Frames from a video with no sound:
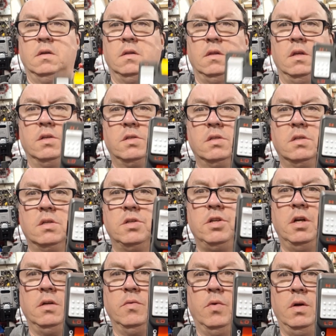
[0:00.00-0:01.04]
This is a
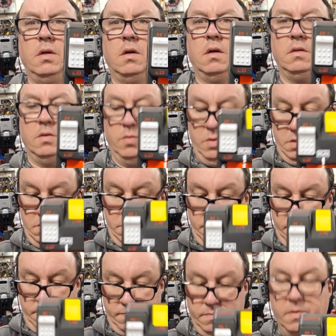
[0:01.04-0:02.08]
genuine Honda one.
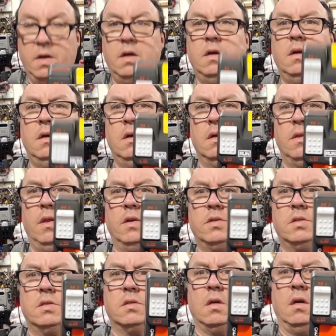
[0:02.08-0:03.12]
This
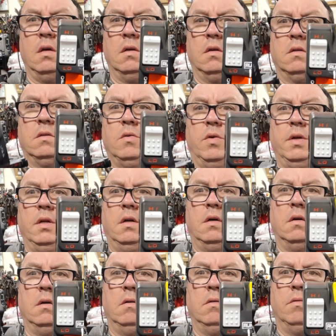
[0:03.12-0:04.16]
is a $20